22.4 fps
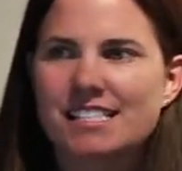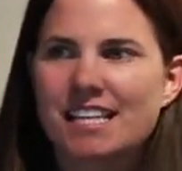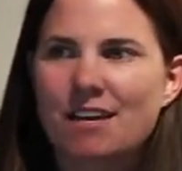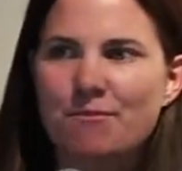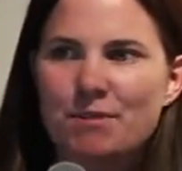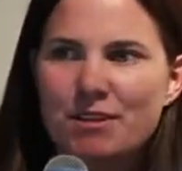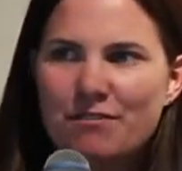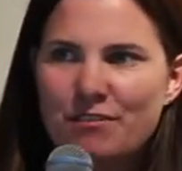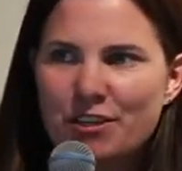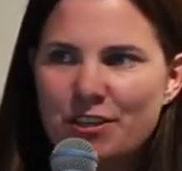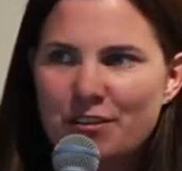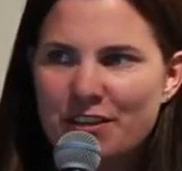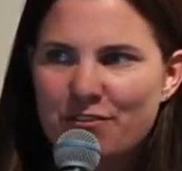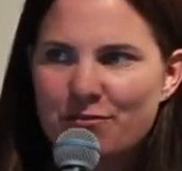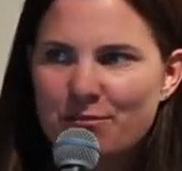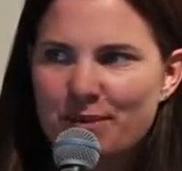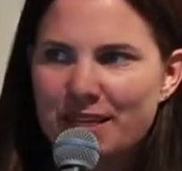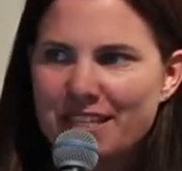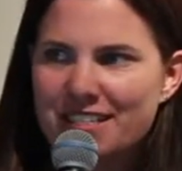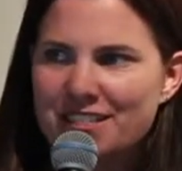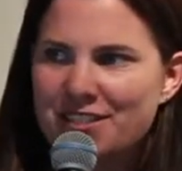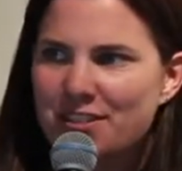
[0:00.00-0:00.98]
Some of you have
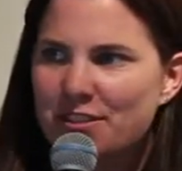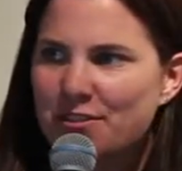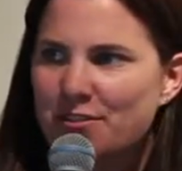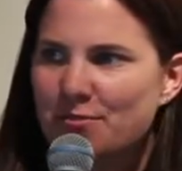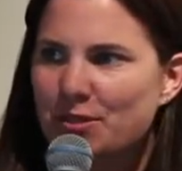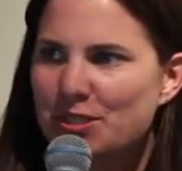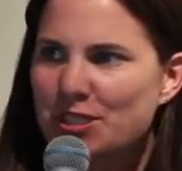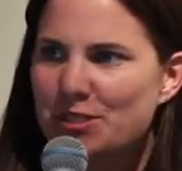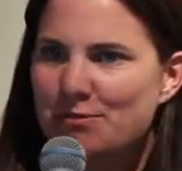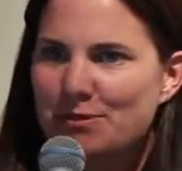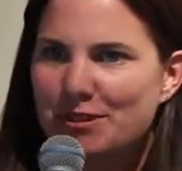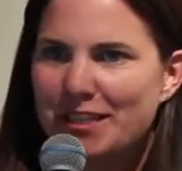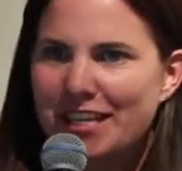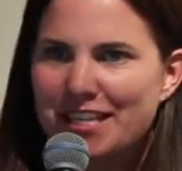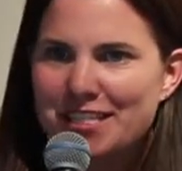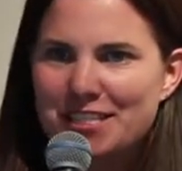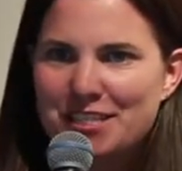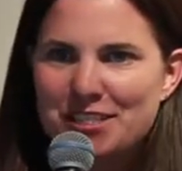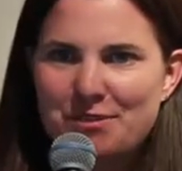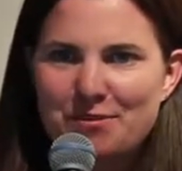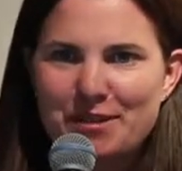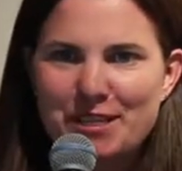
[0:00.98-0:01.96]
been to multiple
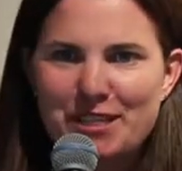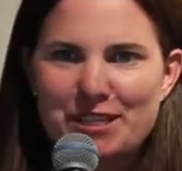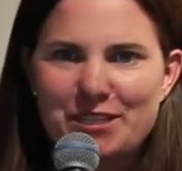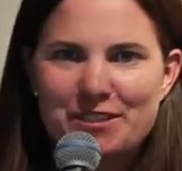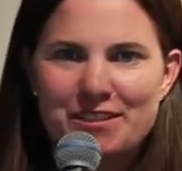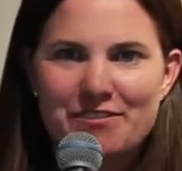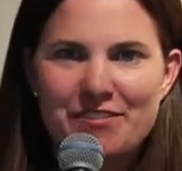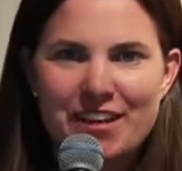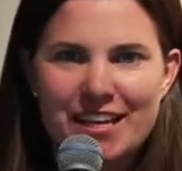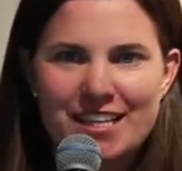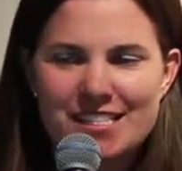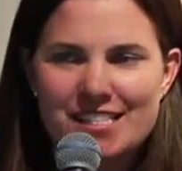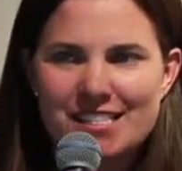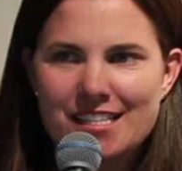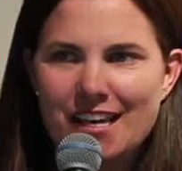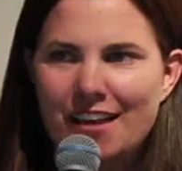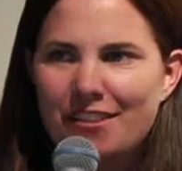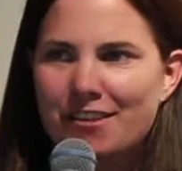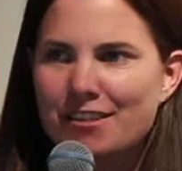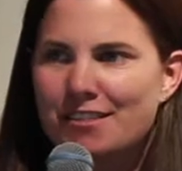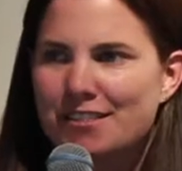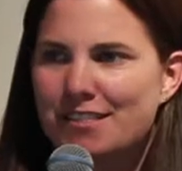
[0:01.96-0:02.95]
Aging 2.0 events,
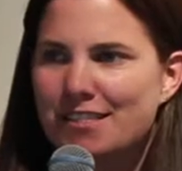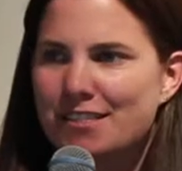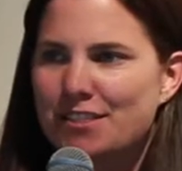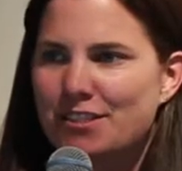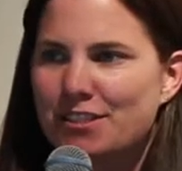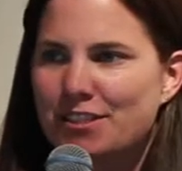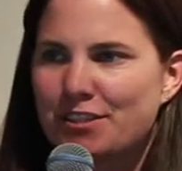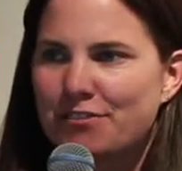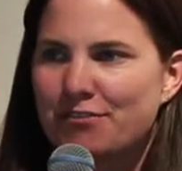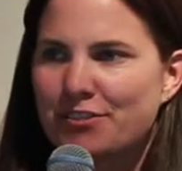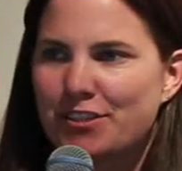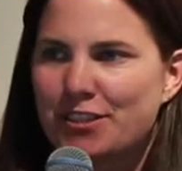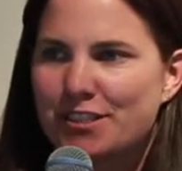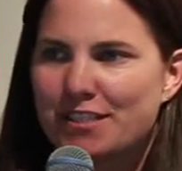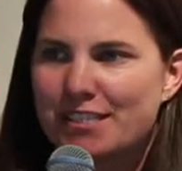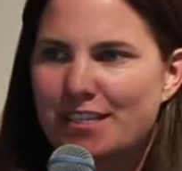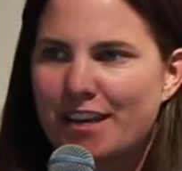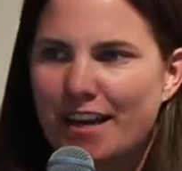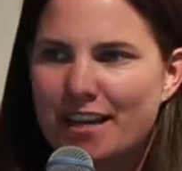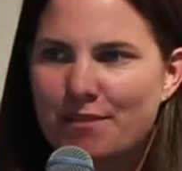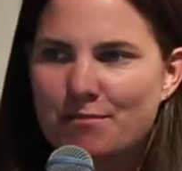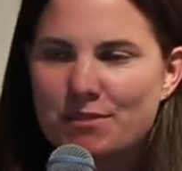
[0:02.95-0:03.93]
others this is your first
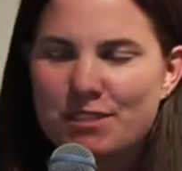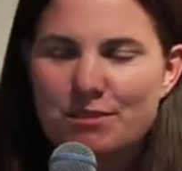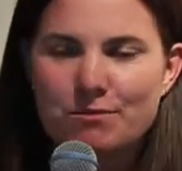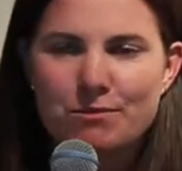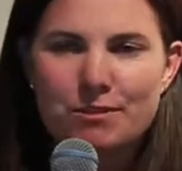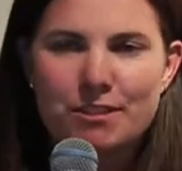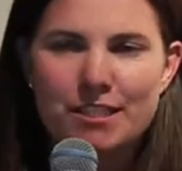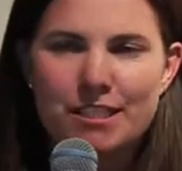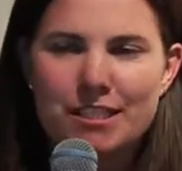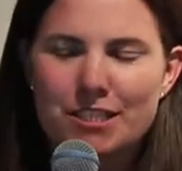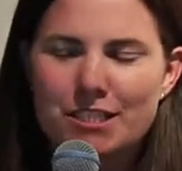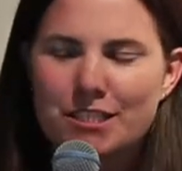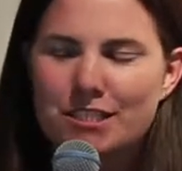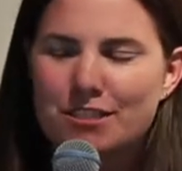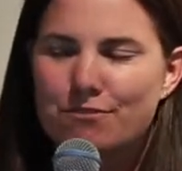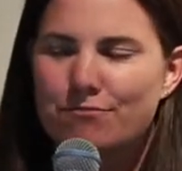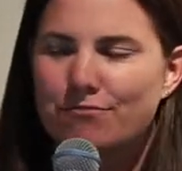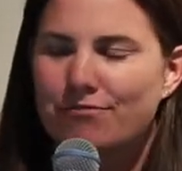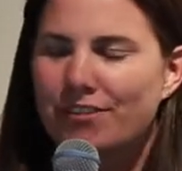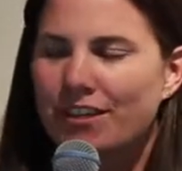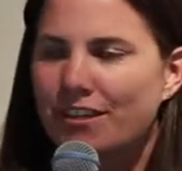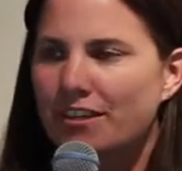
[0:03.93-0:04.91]
time, so we're gonna just
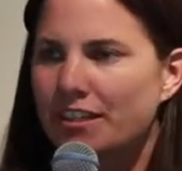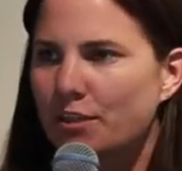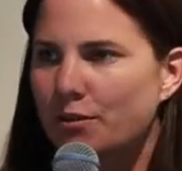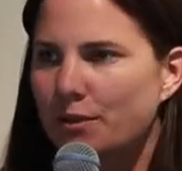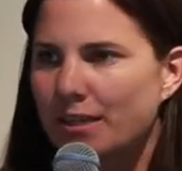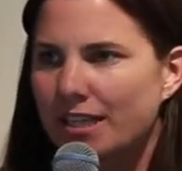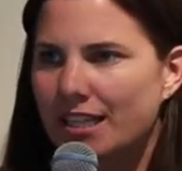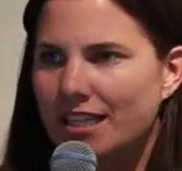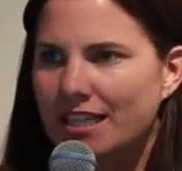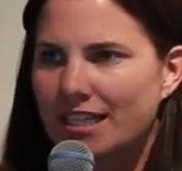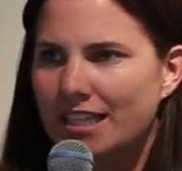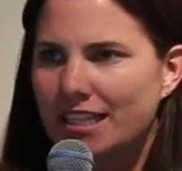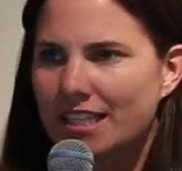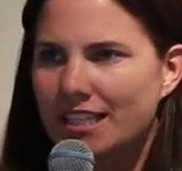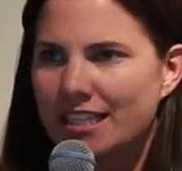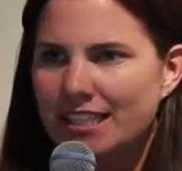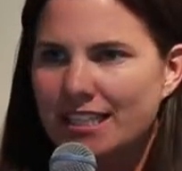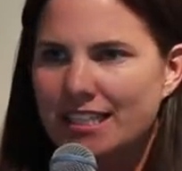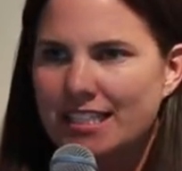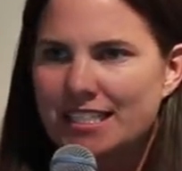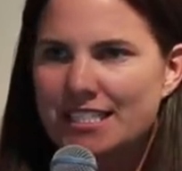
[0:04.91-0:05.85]
very quickly